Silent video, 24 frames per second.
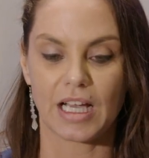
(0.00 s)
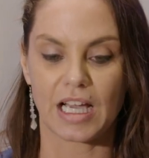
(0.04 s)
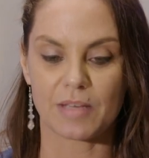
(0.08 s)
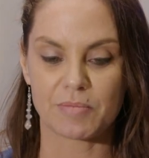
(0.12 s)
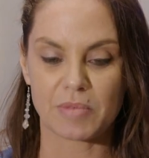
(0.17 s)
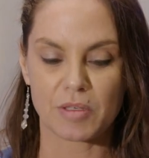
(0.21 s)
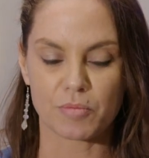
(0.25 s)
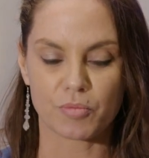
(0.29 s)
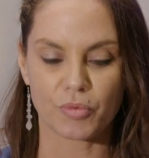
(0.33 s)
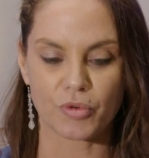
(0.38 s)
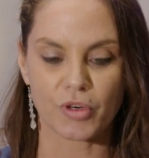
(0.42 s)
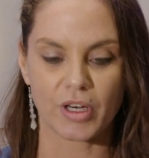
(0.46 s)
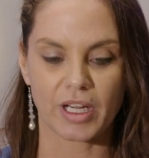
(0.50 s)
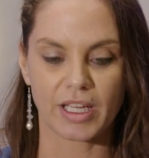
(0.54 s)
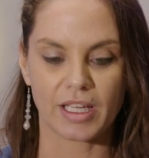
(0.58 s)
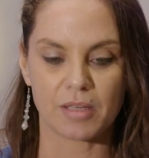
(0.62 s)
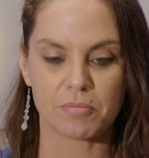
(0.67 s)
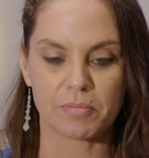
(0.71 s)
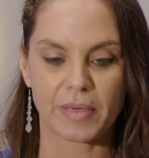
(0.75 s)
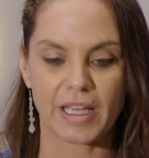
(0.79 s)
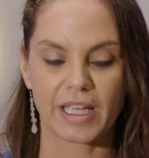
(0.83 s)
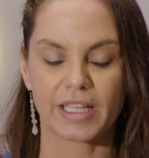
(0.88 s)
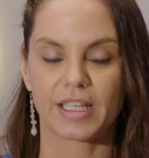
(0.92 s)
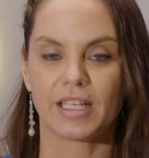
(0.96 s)
I've been praying
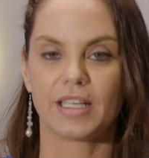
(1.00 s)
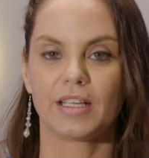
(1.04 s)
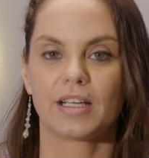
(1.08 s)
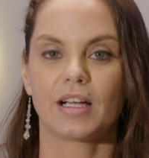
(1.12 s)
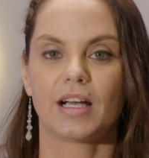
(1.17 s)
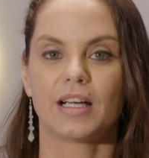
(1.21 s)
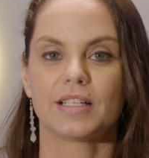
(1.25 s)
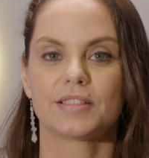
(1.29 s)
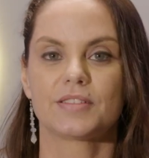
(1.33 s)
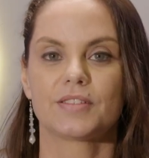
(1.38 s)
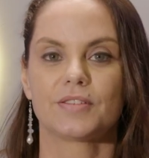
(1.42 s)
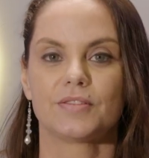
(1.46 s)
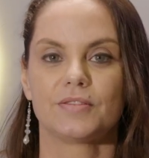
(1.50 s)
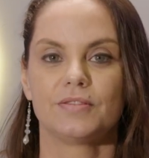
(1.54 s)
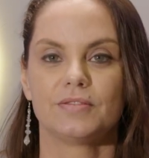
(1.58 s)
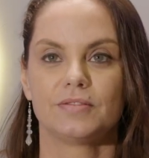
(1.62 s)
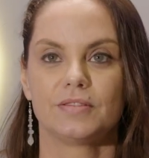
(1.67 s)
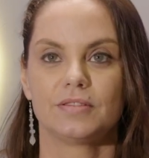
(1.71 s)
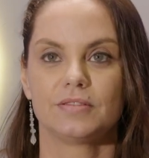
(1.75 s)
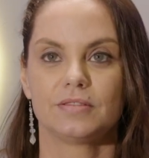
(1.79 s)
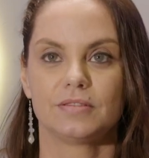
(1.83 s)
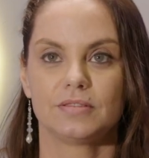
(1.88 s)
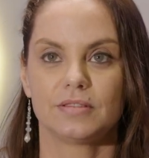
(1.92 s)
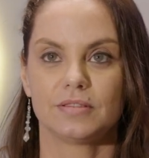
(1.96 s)
and begging God to
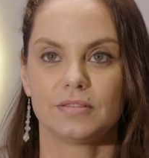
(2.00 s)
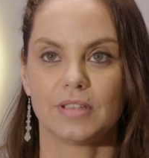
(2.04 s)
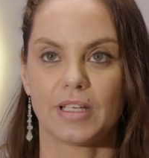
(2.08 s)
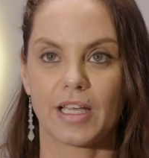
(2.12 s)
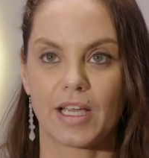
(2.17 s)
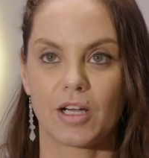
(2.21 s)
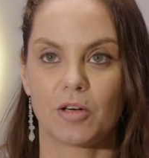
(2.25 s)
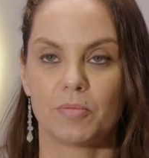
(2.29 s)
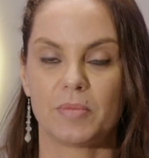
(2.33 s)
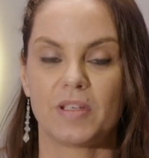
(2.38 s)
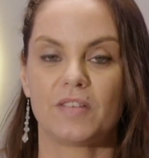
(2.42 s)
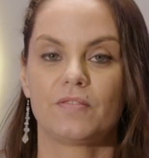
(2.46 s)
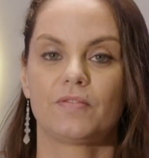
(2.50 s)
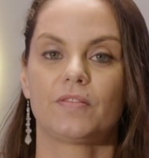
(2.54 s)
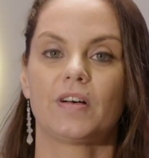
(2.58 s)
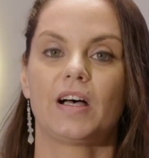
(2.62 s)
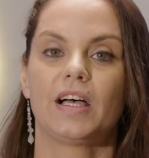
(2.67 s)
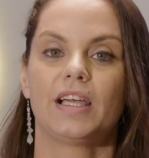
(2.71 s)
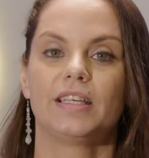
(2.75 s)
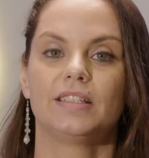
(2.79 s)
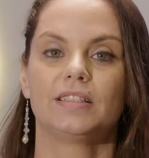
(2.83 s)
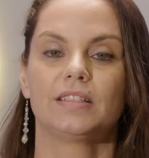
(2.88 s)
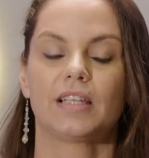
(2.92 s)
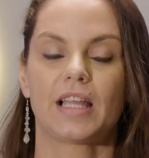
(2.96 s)
help me
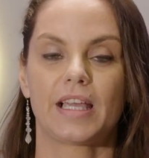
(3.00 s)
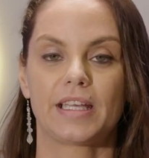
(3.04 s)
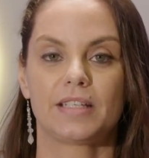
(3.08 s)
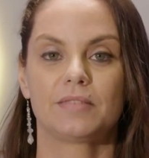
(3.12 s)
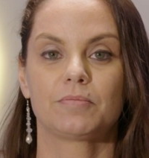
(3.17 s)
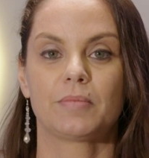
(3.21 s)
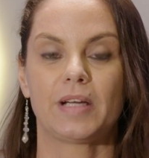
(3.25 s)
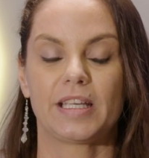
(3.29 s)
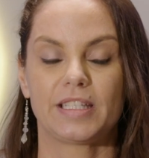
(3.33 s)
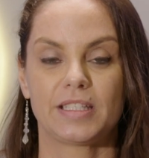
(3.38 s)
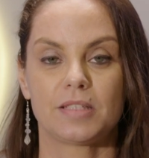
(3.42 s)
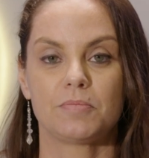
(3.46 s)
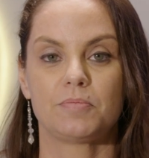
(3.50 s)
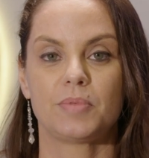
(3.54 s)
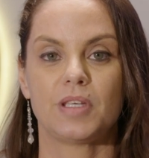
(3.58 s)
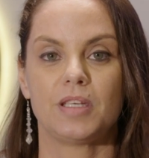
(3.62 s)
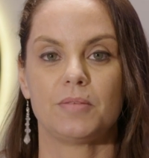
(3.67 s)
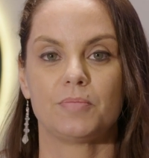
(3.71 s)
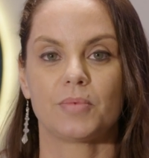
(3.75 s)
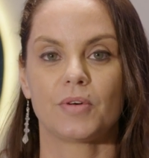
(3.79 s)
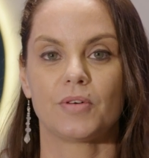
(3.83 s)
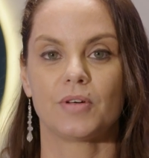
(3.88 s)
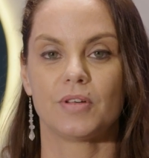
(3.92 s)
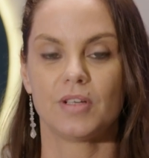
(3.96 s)
find like-minded
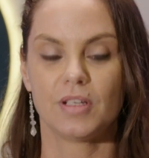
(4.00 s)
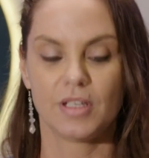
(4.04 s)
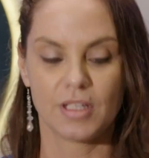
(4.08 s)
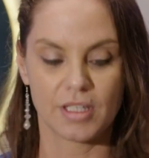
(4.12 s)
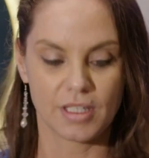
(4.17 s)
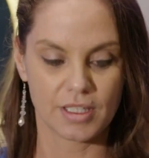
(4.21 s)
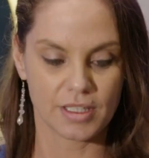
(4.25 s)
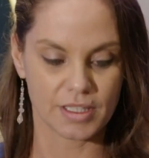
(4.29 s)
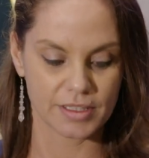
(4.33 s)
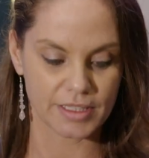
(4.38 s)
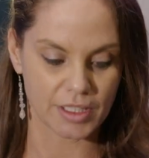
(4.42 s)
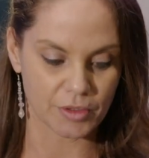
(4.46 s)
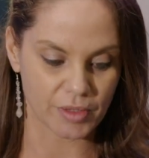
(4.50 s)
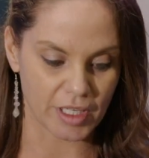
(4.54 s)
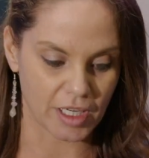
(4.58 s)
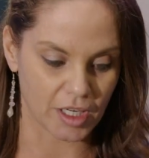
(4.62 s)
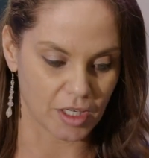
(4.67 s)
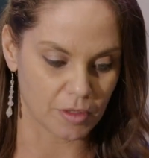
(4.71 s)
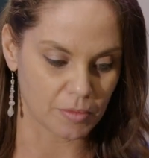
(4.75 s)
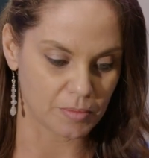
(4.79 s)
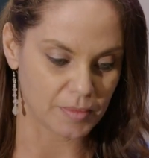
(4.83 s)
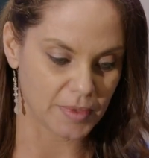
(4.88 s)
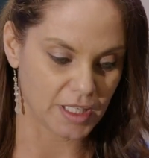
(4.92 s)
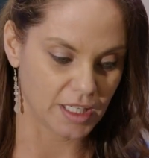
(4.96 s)
people that will
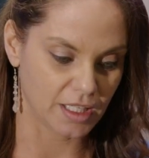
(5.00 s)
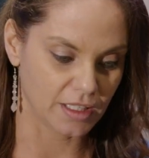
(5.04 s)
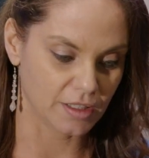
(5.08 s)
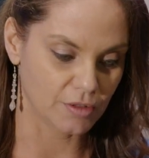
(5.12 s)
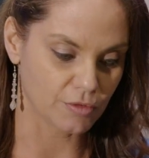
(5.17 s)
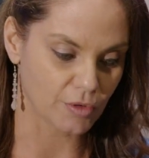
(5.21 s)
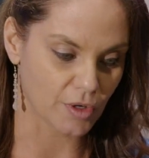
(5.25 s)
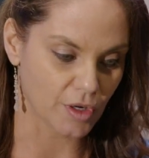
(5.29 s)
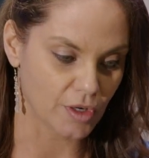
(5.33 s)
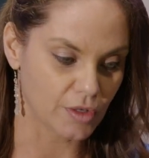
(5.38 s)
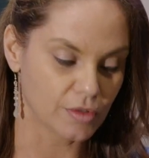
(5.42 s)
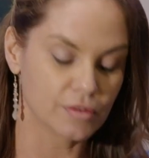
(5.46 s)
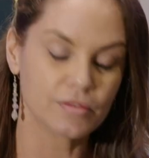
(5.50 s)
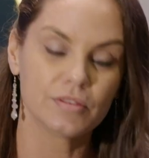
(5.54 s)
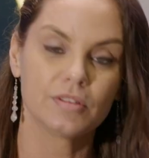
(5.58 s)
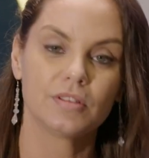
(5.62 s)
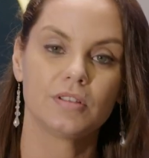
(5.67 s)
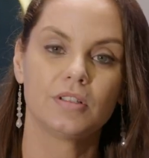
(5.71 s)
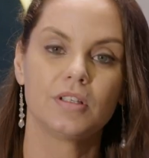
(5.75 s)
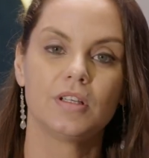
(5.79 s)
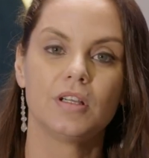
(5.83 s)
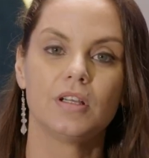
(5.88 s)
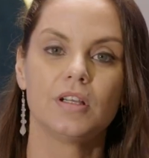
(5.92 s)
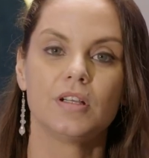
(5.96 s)
help me grow,
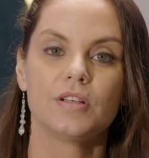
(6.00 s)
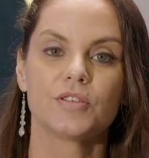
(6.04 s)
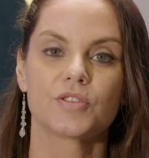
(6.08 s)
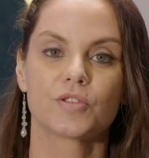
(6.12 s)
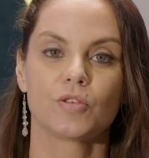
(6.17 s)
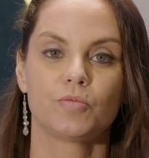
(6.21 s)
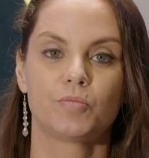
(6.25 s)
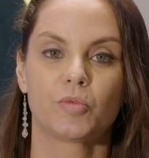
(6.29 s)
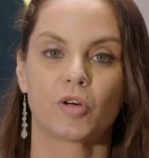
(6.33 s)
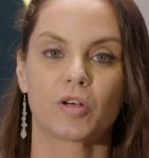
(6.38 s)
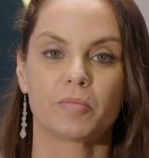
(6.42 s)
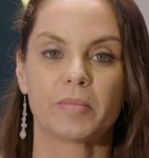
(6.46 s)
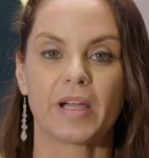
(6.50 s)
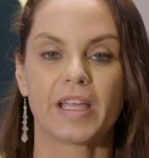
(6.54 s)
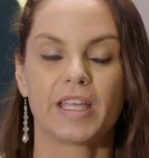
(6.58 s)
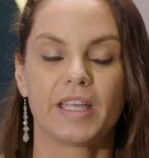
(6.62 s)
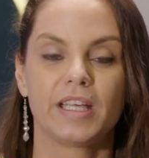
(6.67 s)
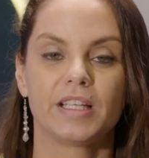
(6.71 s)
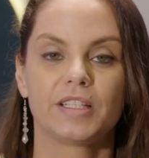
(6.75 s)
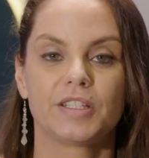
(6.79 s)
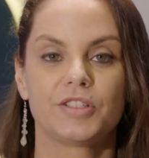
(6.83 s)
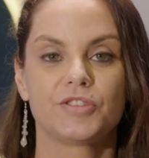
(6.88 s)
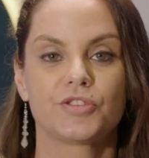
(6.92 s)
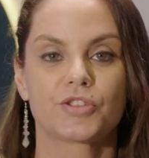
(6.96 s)
support my
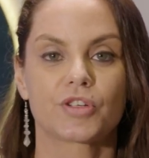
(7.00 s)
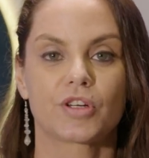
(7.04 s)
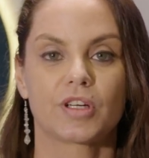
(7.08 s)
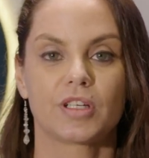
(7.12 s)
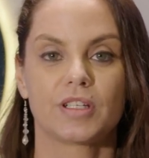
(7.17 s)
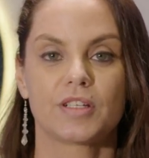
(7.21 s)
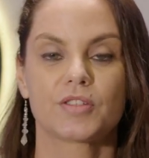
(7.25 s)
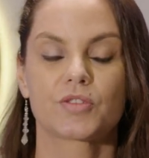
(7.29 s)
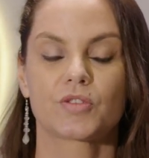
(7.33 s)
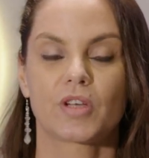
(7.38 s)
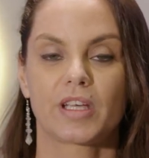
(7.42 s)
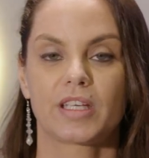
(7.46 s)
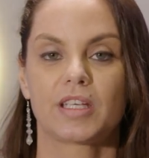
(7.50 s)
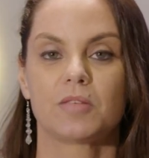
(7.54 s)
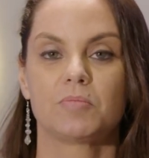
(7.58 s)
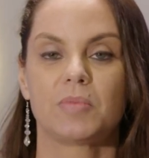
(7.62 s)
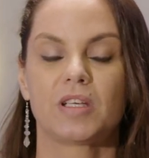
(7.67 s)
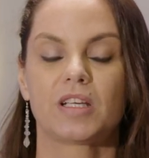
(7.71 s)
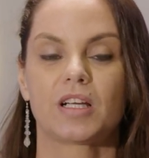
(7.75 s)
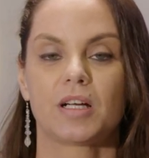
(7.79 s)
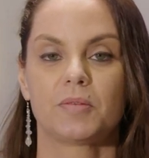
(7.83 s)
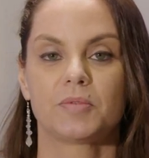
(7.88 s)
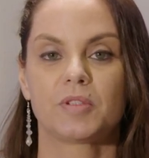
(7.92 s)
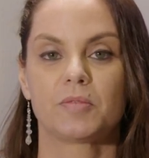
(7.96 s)
healing journey so I can
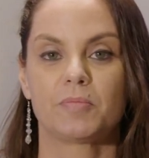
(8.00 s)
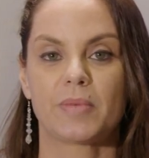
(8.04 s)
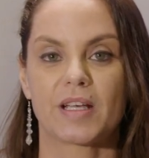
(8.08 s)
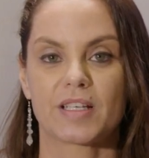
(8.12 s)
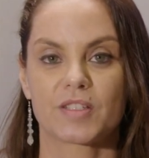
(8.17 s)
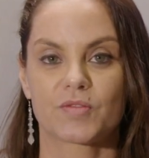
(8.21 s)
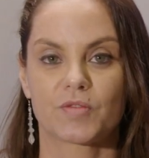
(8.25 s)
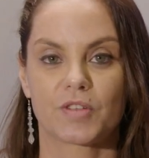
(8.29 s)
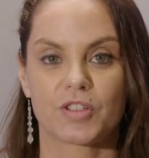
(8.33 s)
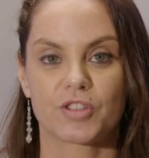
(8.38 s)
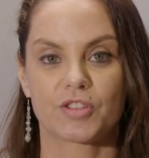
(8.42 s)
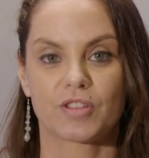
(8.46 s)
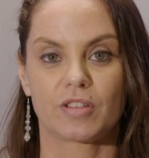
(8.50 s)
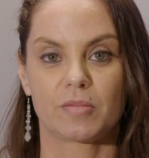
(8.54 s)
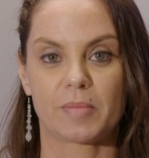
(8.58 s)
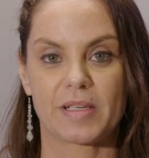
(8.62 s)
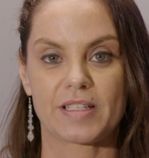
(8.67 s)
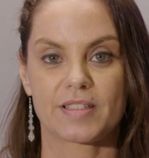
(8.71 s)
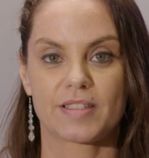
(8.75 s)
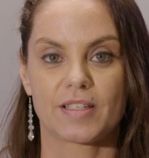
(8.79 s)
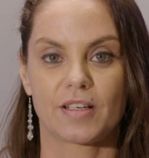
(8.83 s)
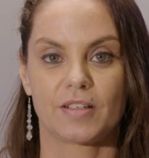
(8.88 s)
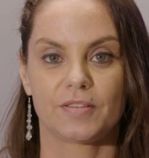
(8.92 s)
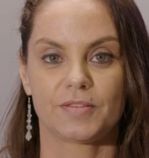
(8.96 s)
become the best version of
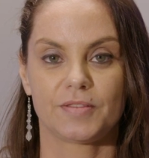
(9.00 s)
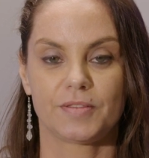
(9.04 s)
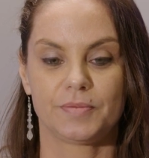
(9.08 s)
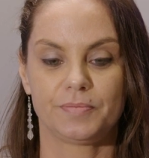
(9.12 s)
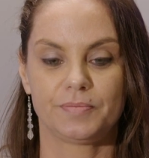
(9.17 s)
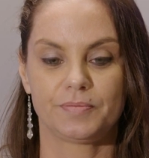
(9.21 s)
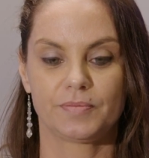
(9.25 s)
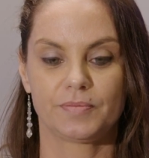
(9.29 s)
myself.